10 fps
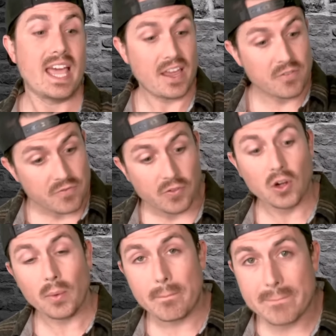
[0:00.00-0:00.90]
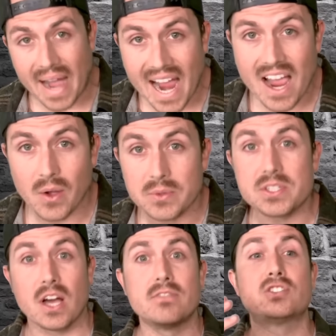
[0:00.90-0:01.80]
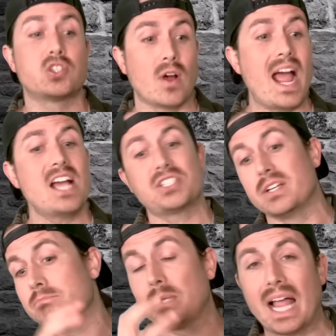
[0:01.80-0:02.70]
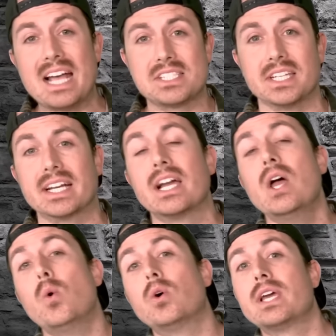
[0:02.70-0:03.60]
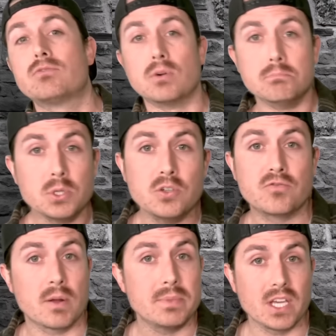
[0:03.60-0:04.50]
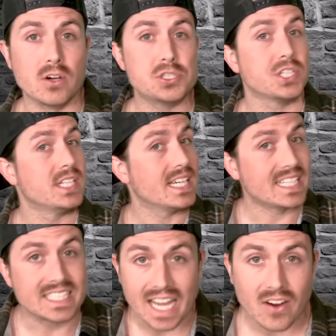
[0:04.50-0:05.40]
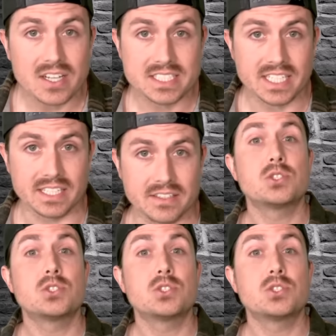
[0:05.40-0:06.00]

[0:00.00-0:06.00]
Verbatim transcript: a full pound of trash and plastic will get removed from the ocean guaranteed.